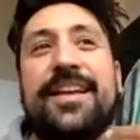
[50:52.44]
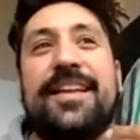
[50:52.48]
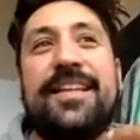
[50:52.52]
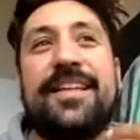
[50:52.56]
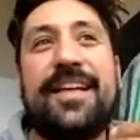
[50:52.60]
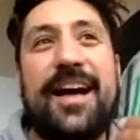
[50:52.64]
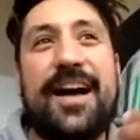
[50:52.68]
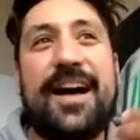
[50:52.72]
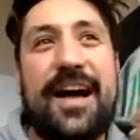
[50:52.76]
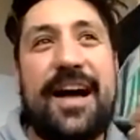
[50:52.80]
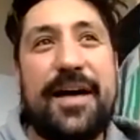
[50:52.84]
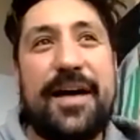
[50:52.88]

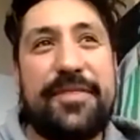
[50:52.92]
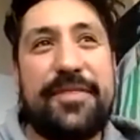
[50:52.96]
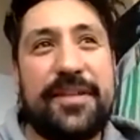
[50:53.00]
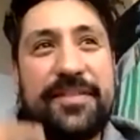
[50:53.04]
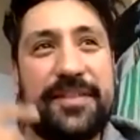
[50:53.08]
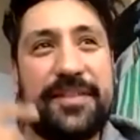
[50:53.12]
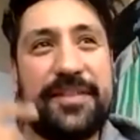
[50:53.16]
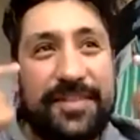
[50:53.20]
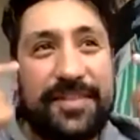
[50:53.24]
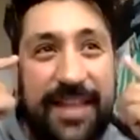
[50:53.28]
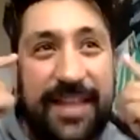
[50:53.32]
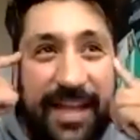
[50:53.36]
uh, I think
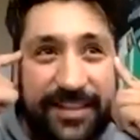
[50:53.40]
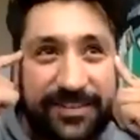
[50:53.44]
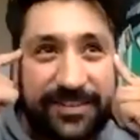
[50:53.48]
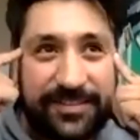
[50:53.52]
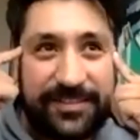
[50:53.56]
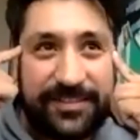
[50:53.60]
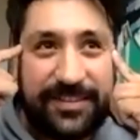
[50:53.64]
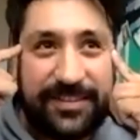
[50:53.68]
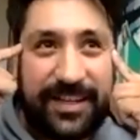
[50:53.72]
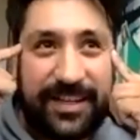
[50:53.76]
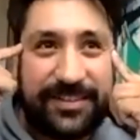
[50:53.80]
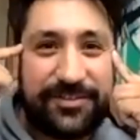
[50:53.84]
that that's,
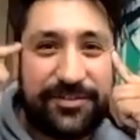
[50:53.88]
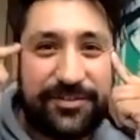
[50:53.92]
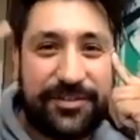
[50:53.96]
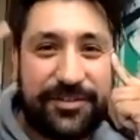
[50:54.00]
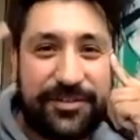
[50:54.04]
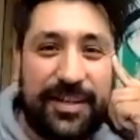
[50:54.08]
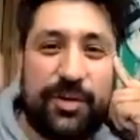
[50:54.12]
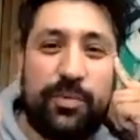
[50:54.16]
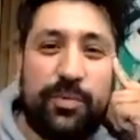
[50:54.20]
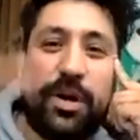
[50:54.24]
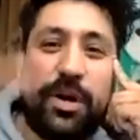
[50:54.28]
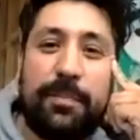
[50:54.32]
that's just
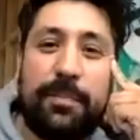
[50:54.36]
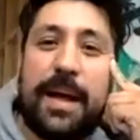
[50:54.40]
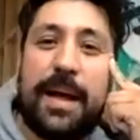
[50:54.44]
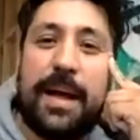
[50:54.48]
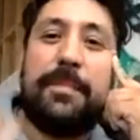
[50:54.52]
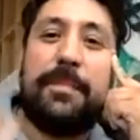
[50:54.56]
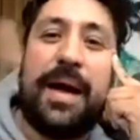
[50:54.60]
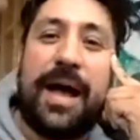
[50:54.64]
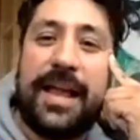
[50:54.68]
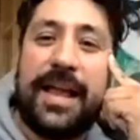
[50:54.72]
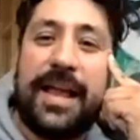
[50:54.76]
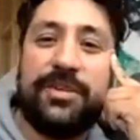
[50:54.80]
like where my
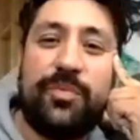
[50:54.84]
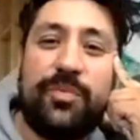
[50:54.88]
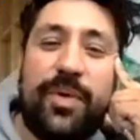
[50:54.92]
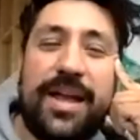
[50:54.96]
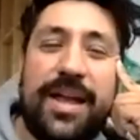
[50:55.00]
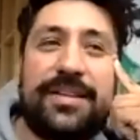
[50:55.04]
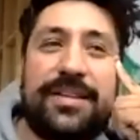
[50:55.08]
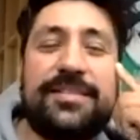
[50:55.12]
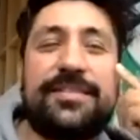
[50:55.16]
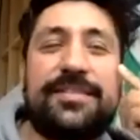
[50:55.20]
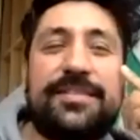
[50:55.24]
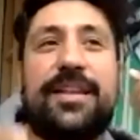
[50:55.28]
mind went
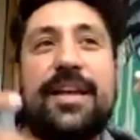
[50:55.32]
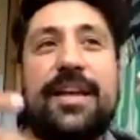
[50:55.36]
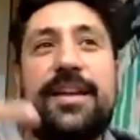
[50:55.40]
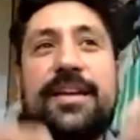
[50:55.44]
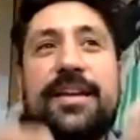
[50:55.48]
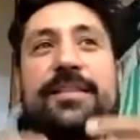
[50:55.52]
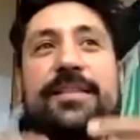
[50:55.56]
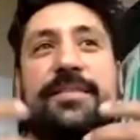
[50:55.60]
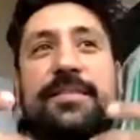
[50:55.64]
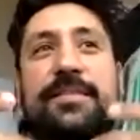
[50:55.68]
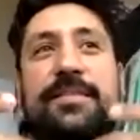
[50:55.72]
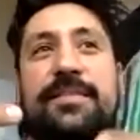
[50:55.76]
is like
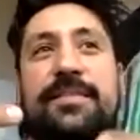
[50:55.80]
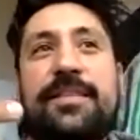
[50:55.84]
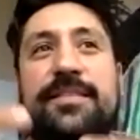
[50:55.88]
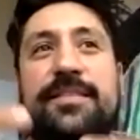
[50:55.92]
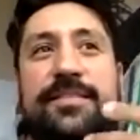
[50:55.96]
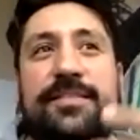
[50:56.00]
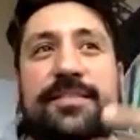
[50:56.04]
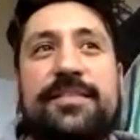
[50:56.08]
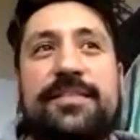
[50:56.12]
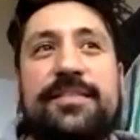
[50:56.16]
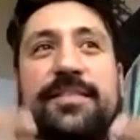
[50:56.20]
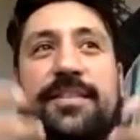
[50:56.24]

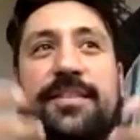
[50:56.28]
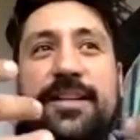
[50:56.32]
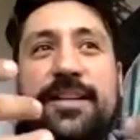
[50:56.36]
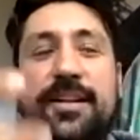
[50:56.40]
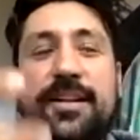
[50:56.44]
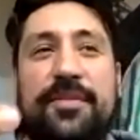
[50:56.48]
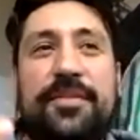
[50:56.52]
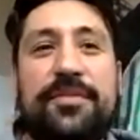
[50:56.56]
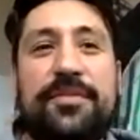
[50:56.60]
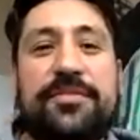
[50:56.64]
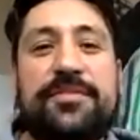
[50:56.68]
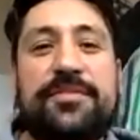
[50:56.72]
this, you know,
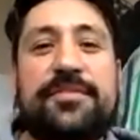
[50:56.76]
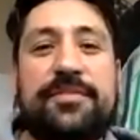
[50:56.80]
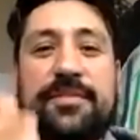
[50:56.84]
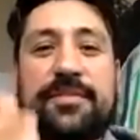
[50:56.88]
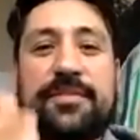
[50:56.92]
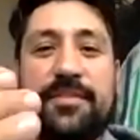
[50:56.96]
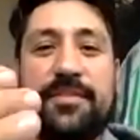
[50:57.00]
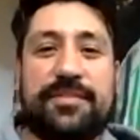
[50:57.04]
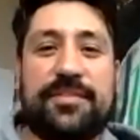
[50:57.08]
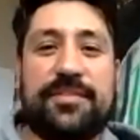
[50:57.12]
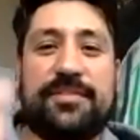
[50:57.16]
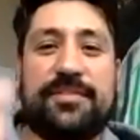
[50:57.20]
there's,
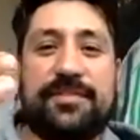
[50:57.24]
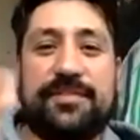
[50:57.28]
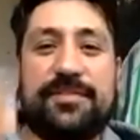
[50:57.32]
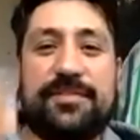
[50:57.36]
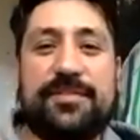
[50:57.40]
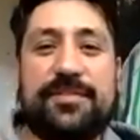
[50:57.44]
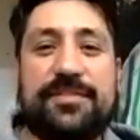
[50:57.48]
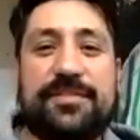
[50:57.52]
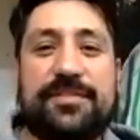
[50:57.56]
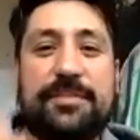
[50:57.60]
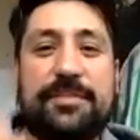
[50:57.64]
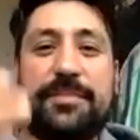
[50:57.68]
there's a
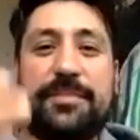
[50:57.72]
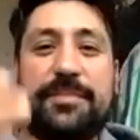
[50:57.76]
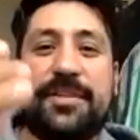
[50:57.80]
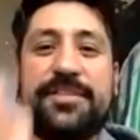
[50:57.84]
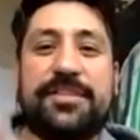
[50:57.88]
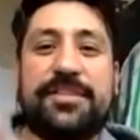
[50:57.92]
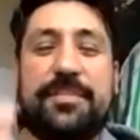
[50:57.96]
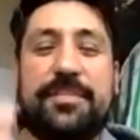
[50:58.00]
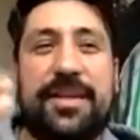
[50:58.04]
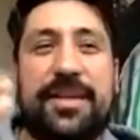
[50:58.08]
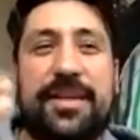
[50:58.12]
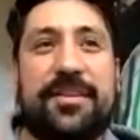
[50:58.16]

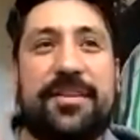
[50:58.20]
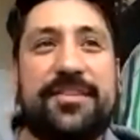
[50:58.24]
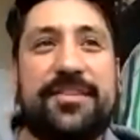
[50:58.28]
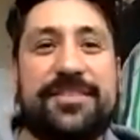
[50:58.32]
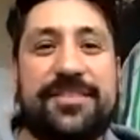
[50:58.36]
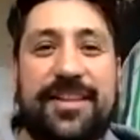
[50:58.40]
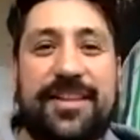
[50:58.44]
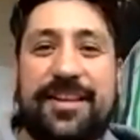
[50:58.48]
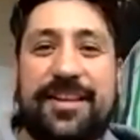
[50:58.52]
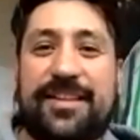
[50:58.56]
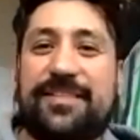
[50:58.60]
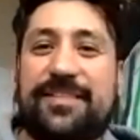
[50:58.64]
symbolism there is
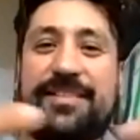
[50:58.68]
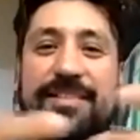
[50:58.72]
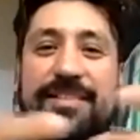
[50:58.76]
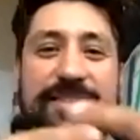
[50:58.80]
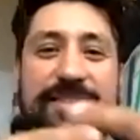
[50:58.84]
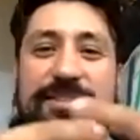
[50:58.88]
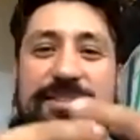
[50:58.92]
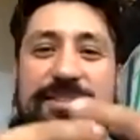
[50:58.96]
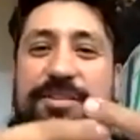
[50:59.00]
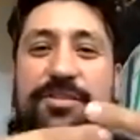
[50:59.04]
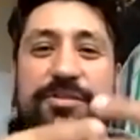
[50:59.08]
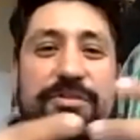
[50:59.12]
like the
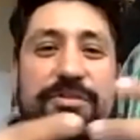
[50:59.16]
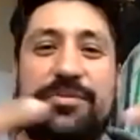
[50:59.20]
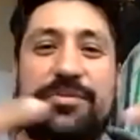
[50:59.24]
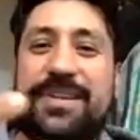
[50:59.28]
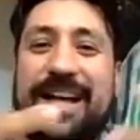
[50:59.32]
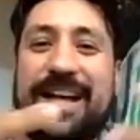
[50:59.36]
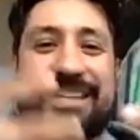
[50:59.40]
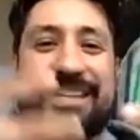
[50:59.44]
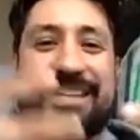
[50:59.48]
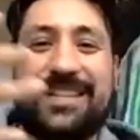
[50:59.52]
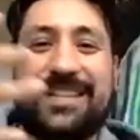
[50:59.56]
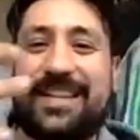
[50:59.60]
two
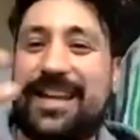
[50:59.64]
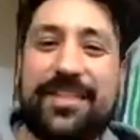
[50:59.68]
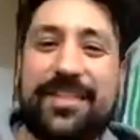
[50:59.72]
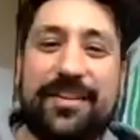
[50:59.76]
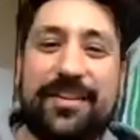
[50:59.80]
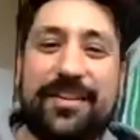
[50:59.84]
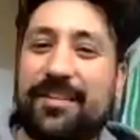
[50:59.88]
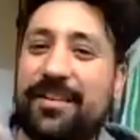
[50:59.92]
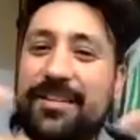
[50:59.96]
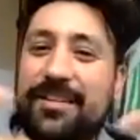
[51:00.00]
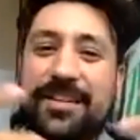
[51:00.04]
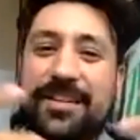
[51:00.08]
not
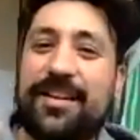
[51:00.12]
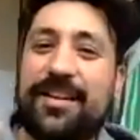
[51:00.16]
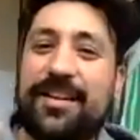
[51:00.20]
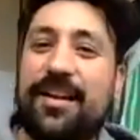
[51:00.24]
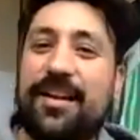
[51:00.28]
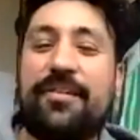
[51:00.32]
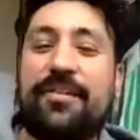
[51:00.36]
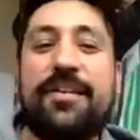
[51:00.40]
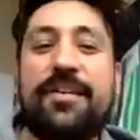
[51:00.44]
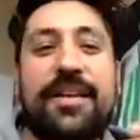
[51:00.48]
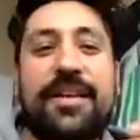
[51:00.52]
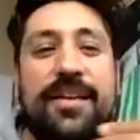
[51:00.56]
together, you
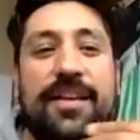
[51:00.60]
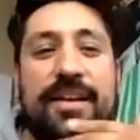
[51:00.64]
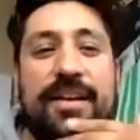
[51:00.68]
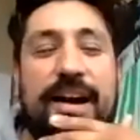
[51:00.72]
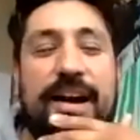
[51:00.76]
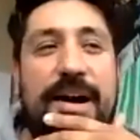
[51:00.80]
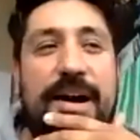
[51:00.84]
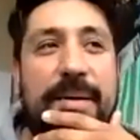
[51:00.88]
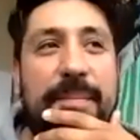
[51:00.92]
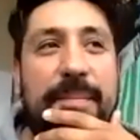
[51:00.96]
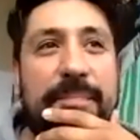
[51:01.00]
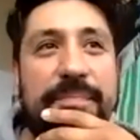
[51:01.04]
know?
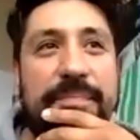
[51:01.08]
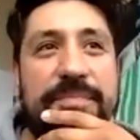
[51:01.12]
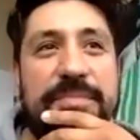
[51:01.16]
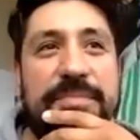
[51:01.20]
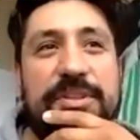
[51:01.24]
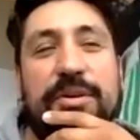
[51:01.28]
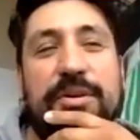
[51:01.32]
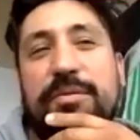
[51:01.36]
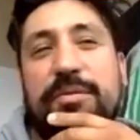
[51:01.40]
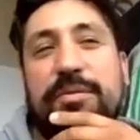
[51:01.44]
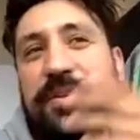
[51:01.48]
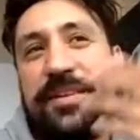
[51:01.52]
Um,
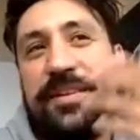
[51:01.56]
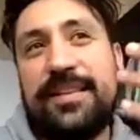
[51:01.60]
so